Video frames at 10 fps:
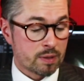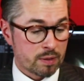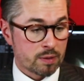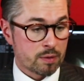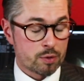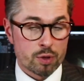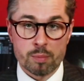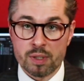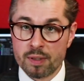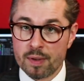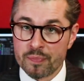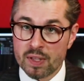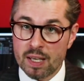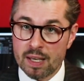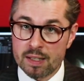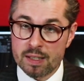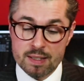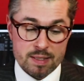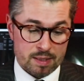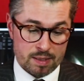in German, and
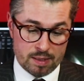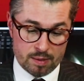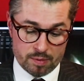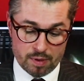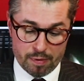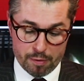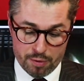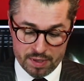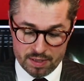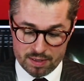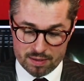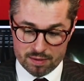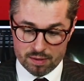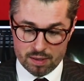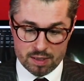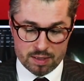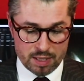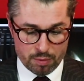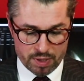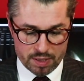it's a 30s
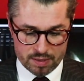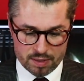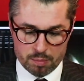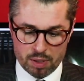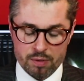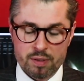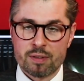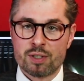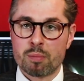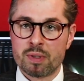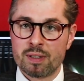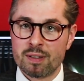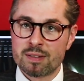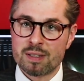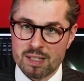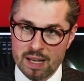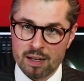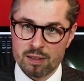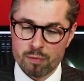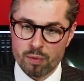series about a Japanese
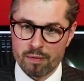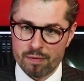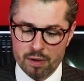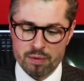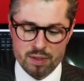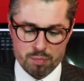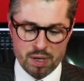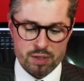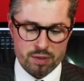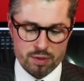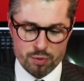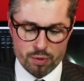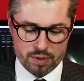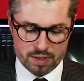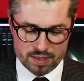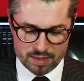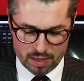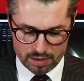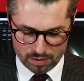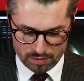detective with a very special certain
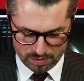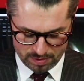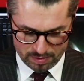style.